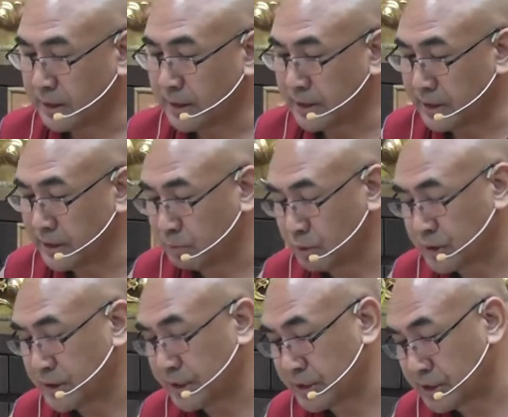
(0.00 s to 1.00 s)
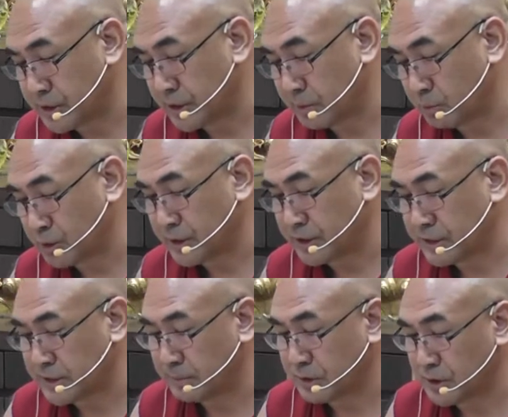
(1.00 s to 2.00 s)
And Ling Rinpoche and Tichan Rinpoche
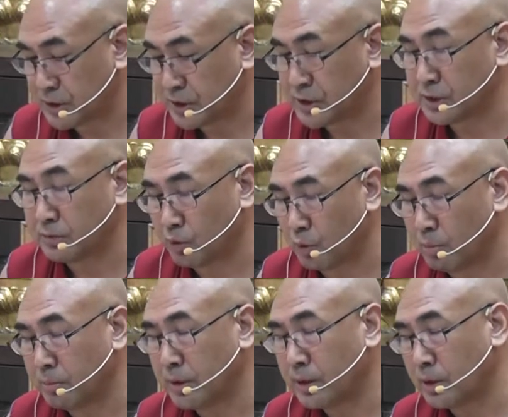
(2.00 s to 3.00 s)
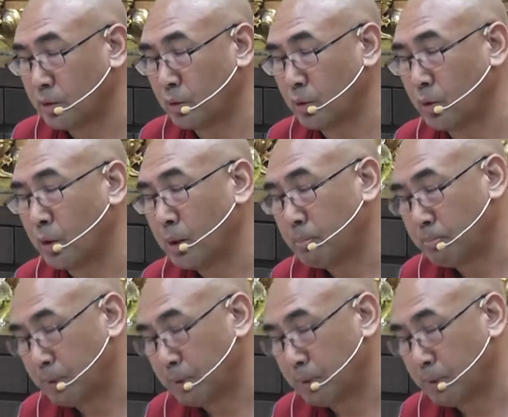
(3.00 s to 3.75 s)
received the teaching from, you know,